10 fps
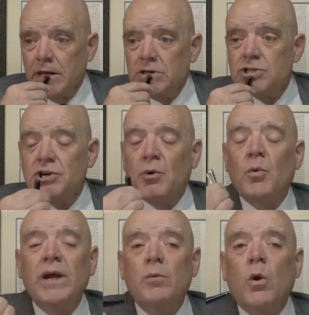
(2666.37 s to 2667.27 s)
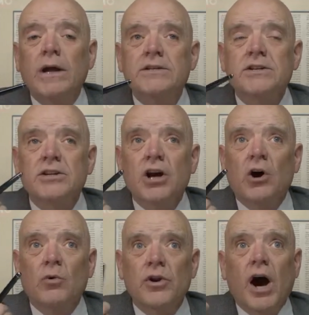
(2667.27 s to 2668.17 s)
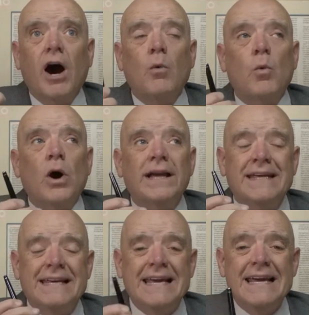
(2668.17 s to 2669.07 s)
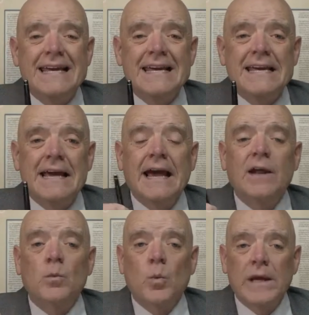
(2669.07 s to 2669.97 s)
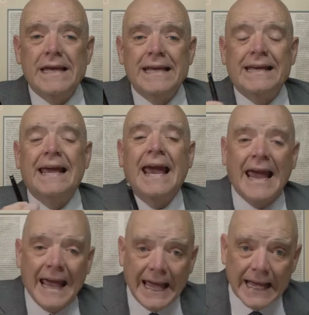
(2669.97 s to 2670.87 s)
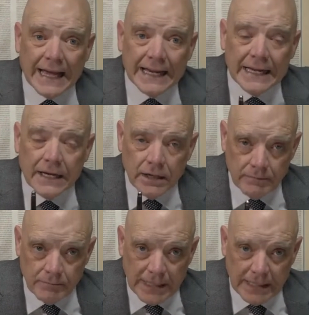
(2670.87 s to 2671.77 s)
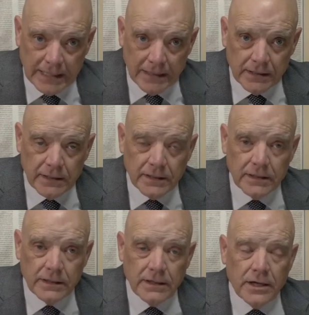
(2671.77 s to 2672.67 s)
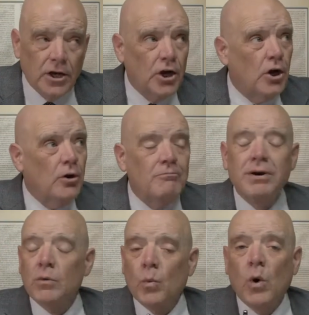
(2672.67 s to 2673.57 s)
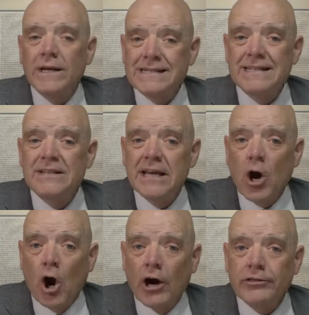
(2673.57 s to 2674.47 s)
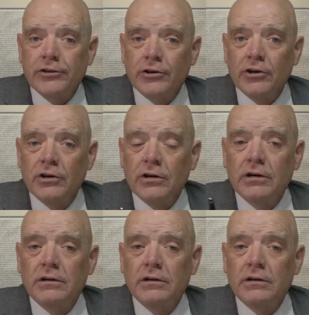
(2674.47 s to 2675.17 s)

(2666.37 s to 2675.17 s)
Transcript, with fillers: So we want to know not what ye and we can mean, but what did the author